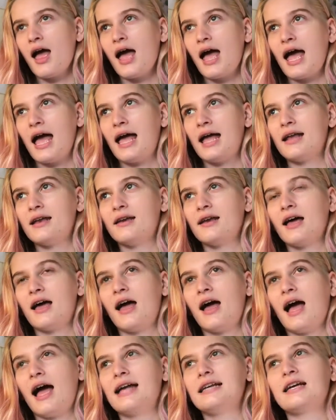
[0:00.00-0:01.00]
And
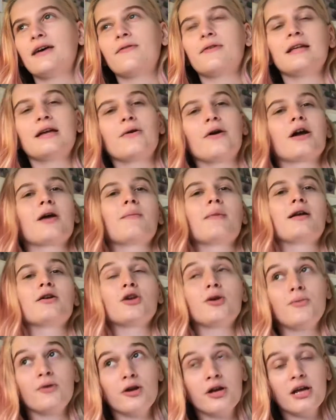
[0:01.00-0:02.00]
I definitely recommend
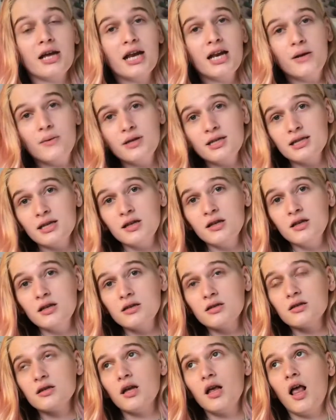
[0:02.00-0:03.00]
communicating with sellers.
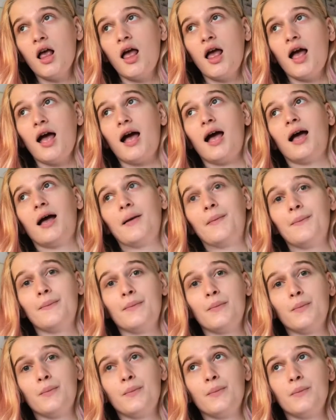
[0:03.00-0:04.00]

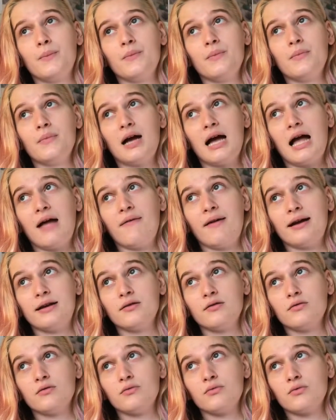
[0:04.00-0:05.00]
I've had
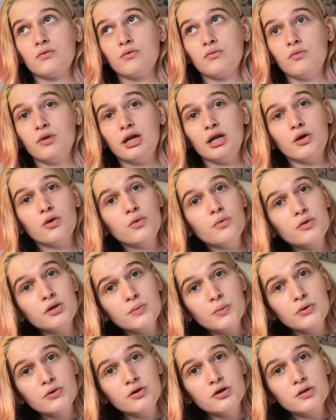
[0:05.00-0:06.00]
really good
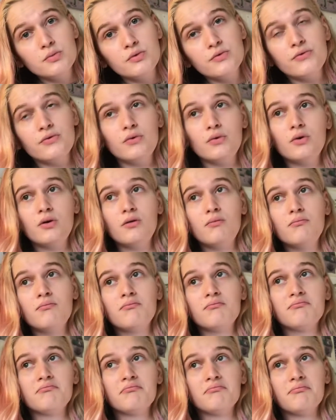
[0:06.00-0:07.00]
responses before.
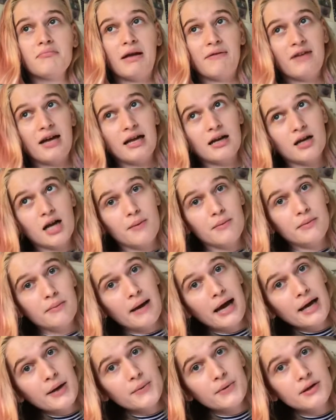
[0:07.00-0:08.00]
I've had a couple of
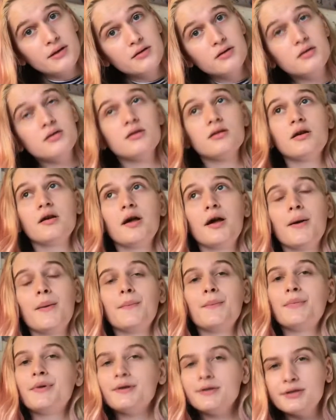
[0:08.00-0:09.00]
bad ones.
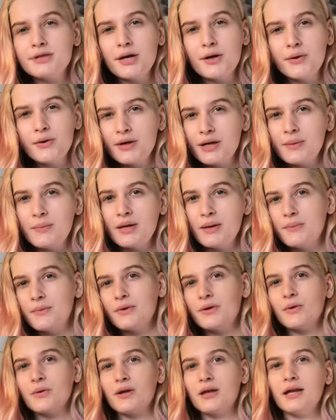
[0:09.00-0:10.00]
But generally people are
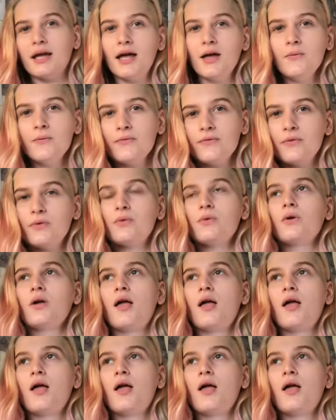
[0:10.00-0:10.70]
really helpful.